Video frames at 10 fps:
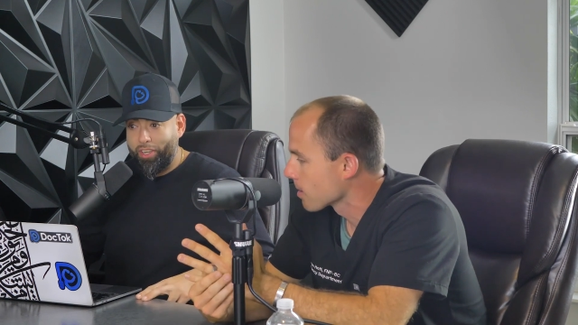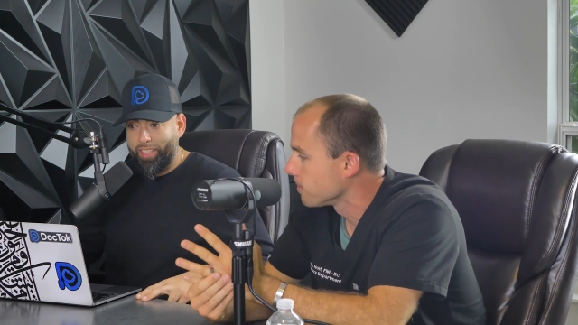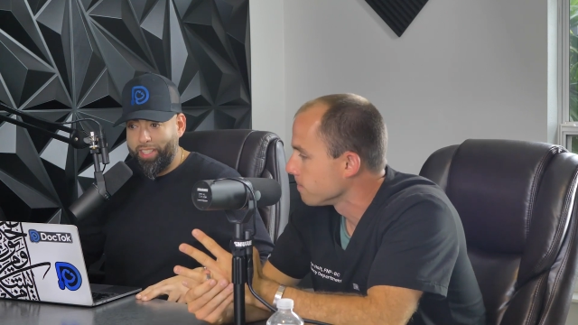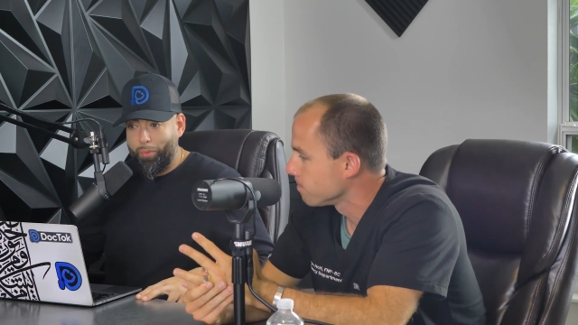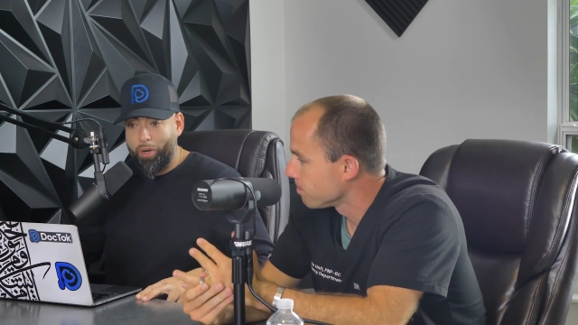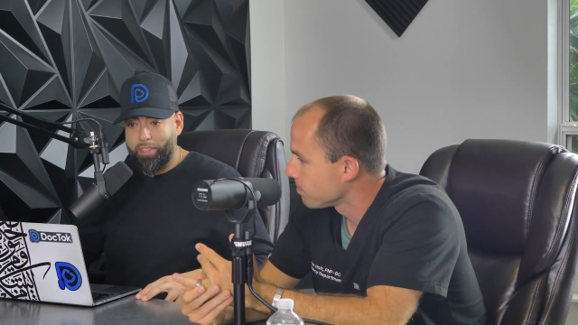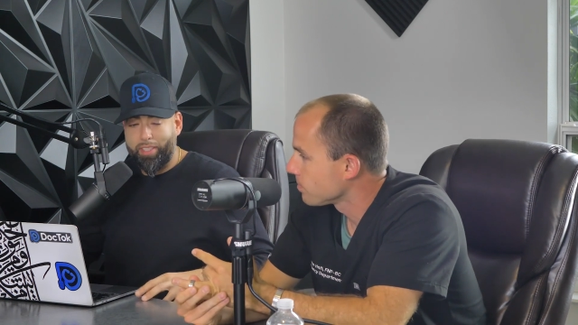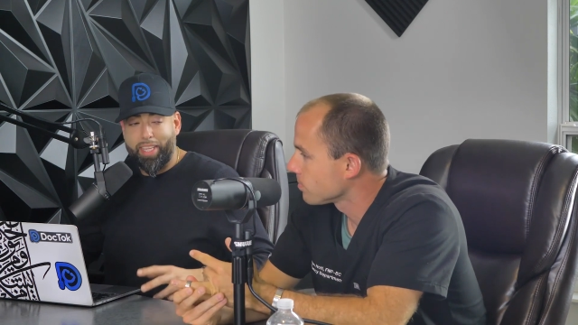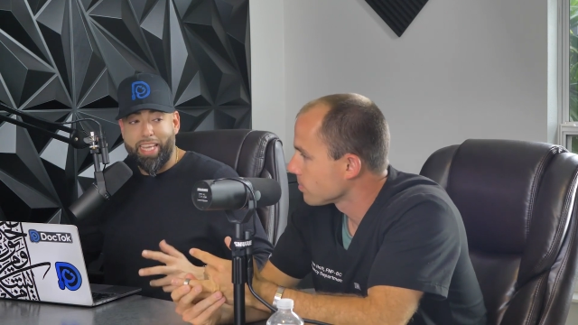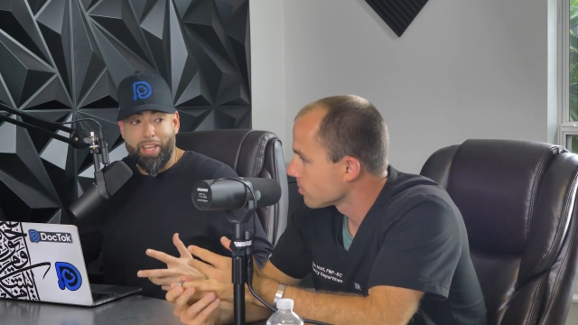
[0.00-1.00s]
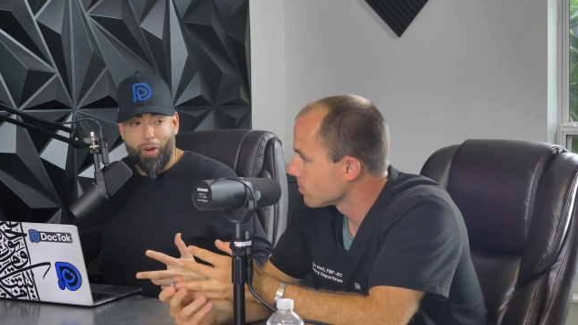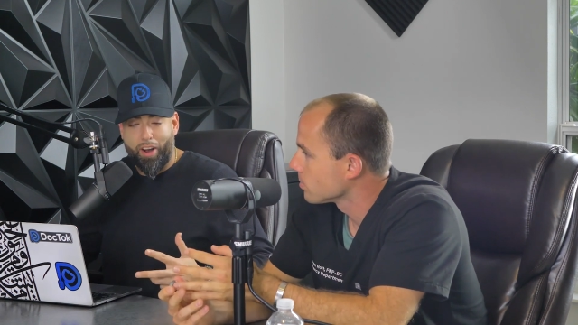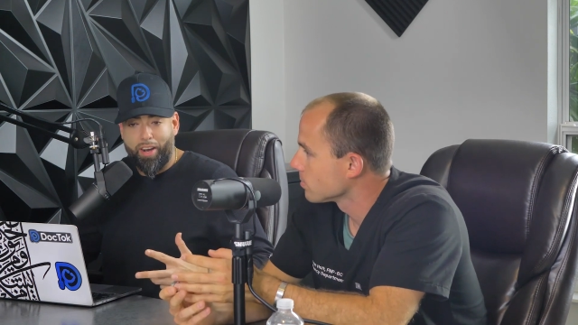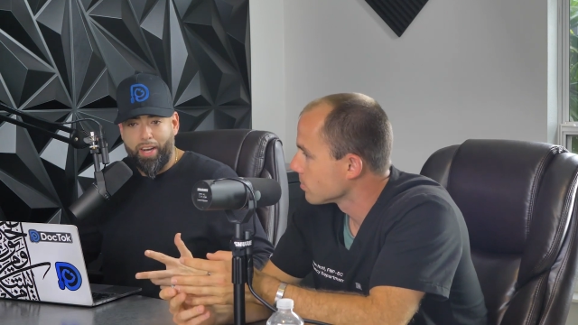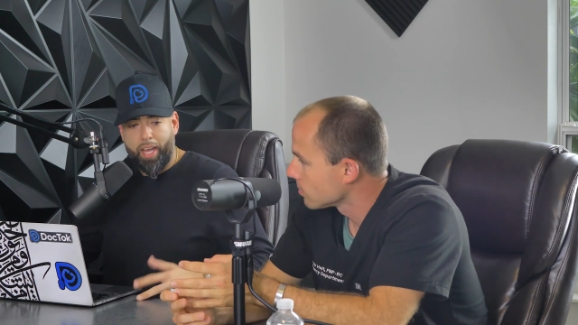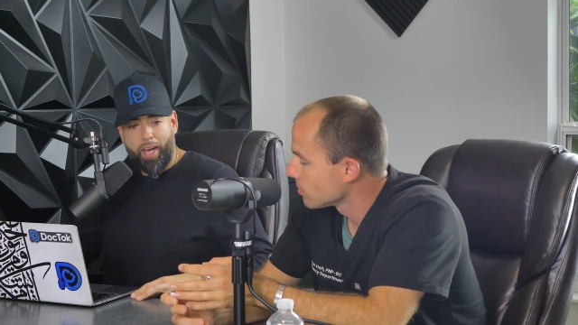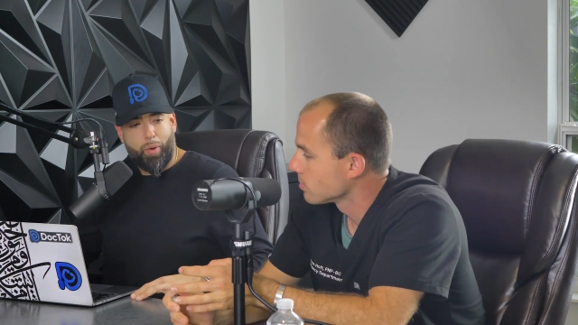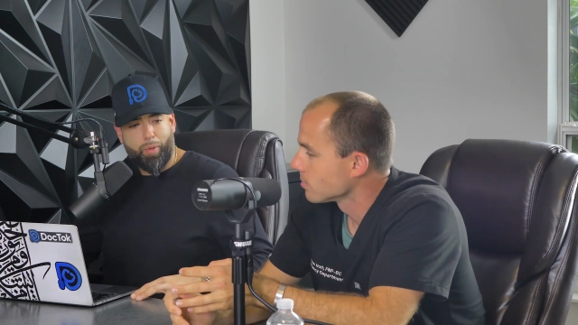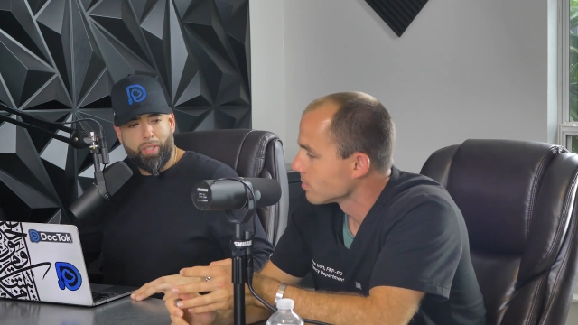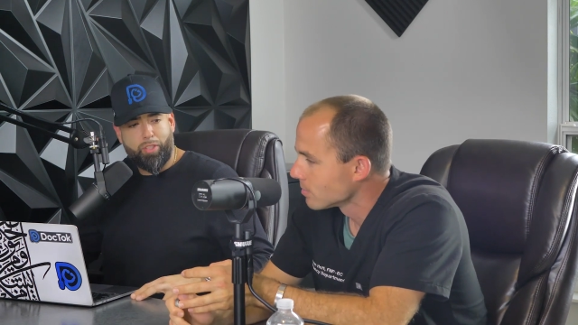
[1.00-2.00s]
Speaker 1: currently works in the E R. Uh,
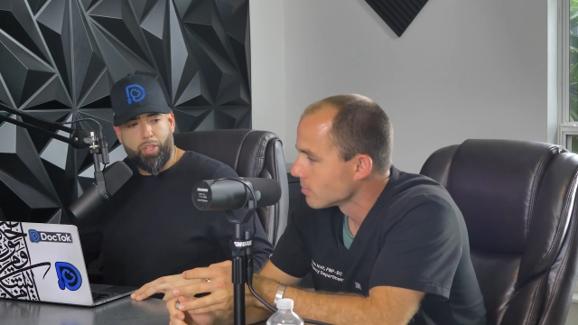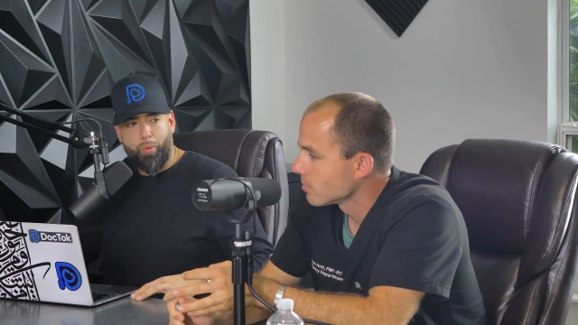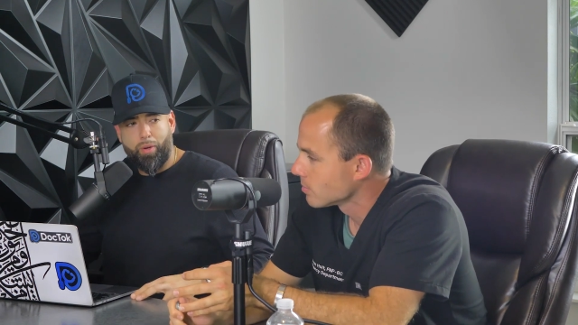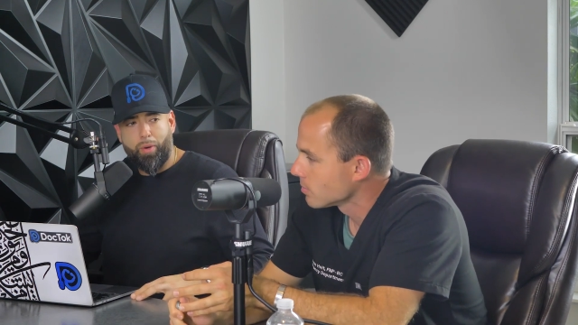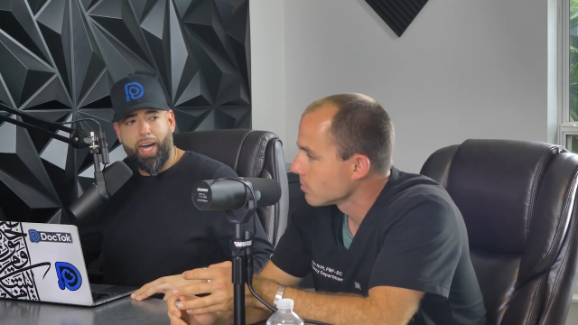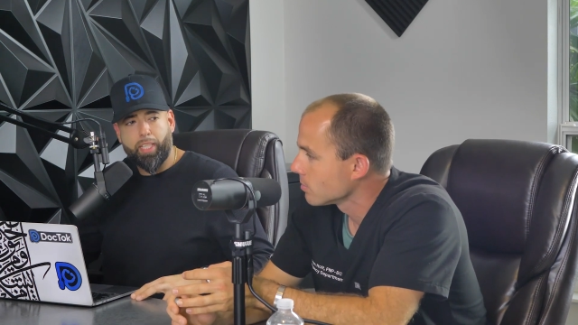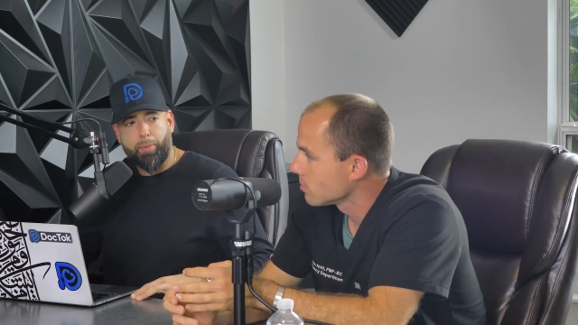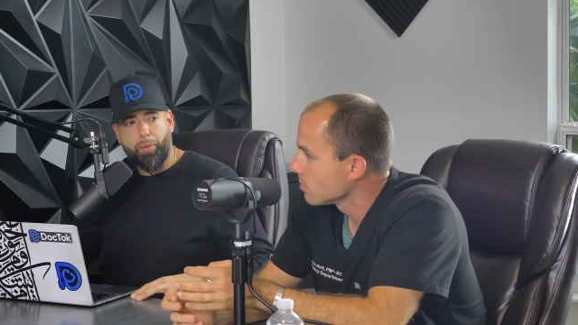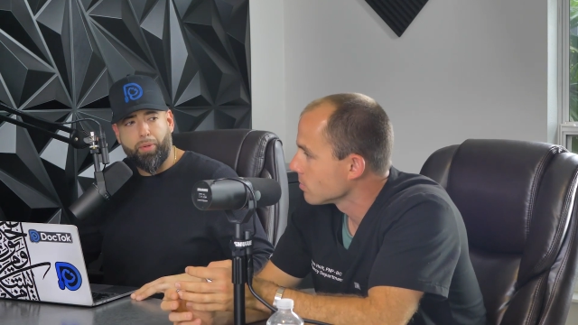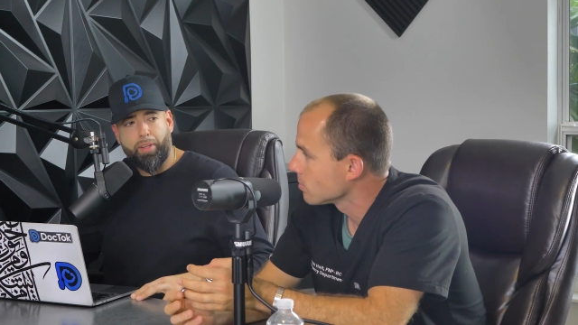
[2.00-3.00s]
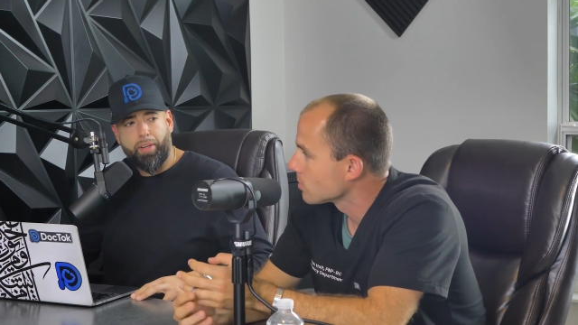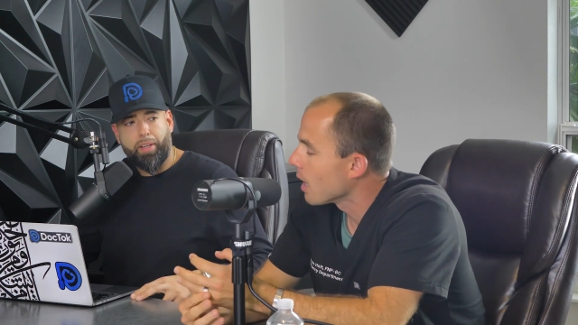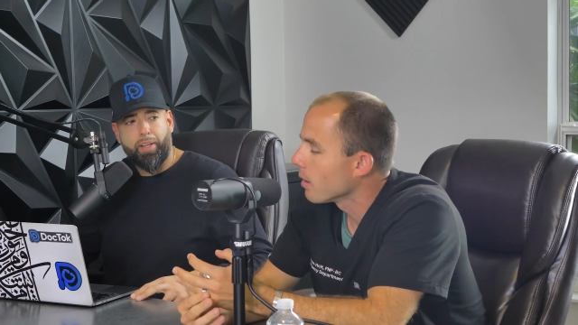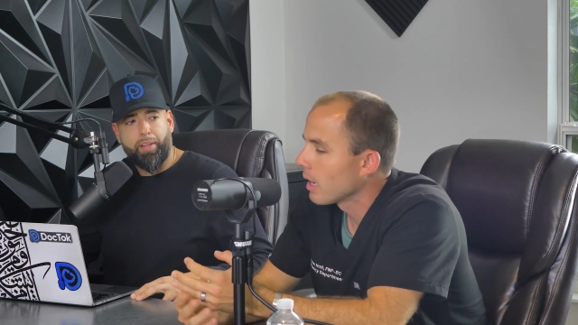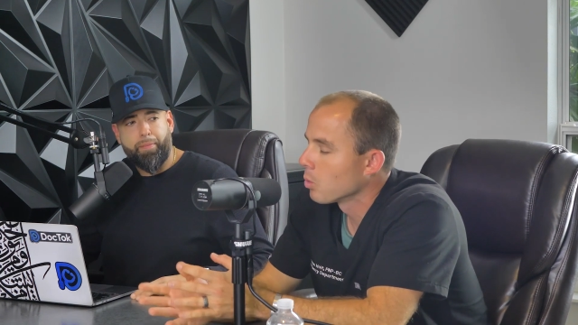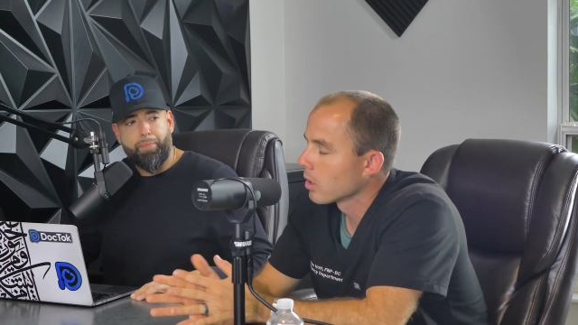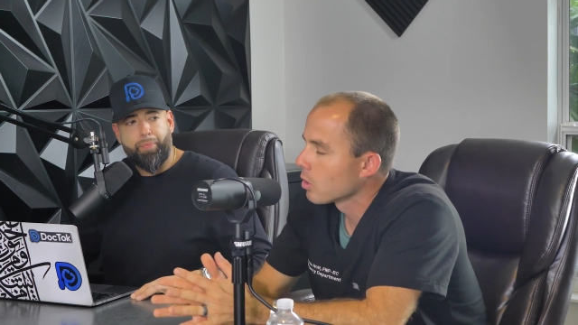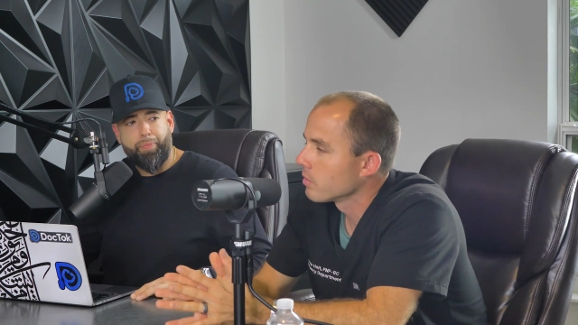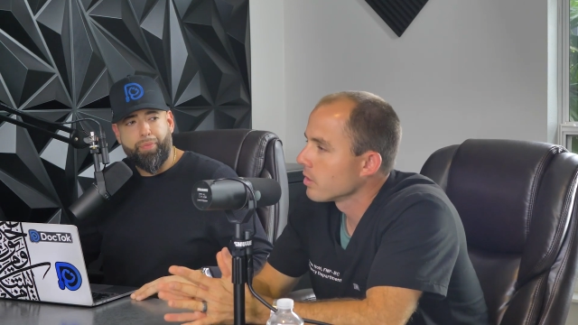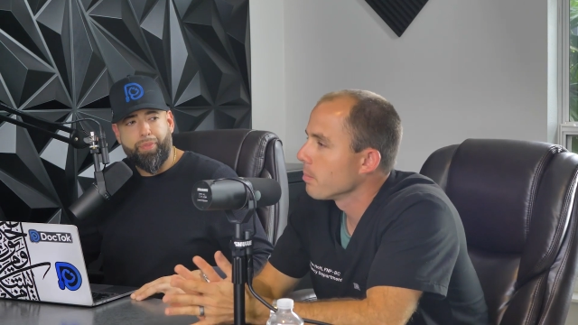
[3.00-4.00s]
what, do you know what hospital? I, I work
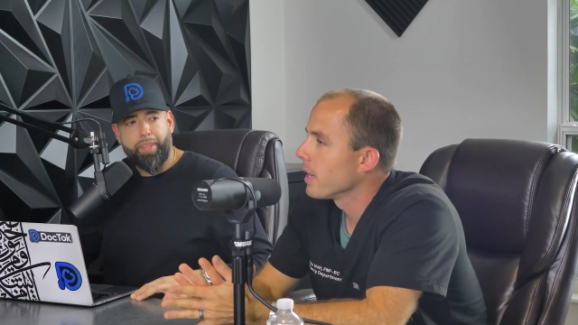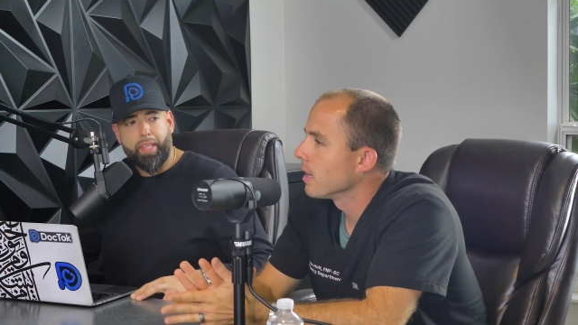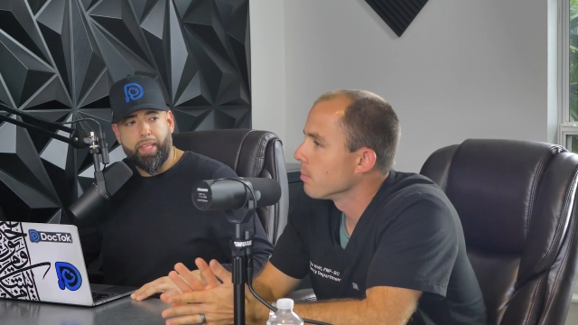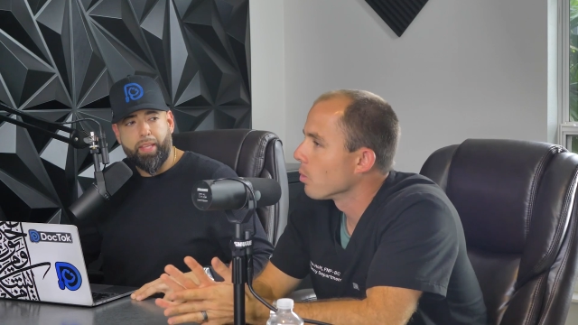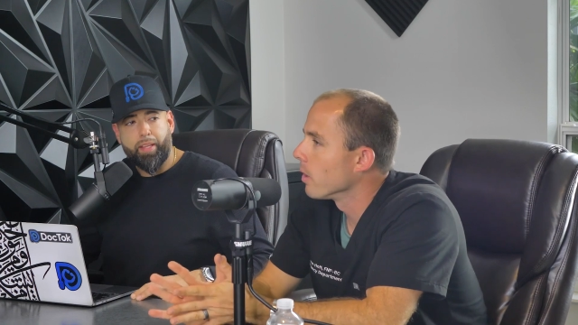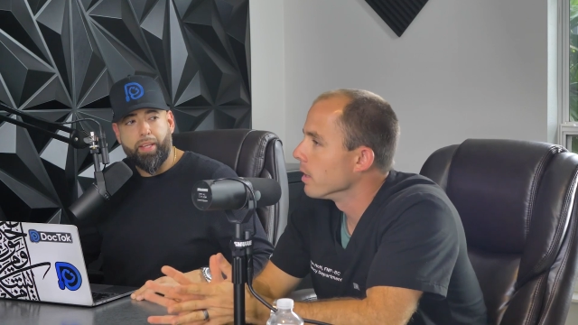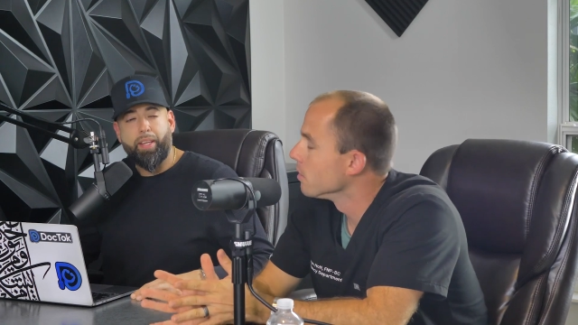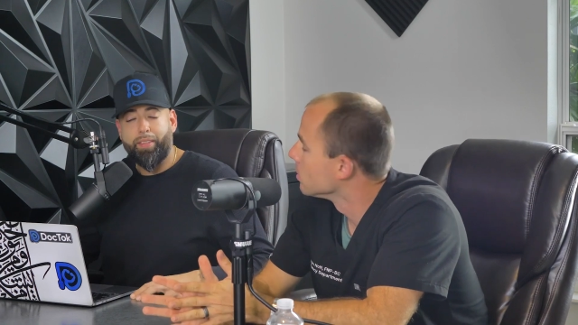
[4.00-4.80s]
over at Bayonet Point.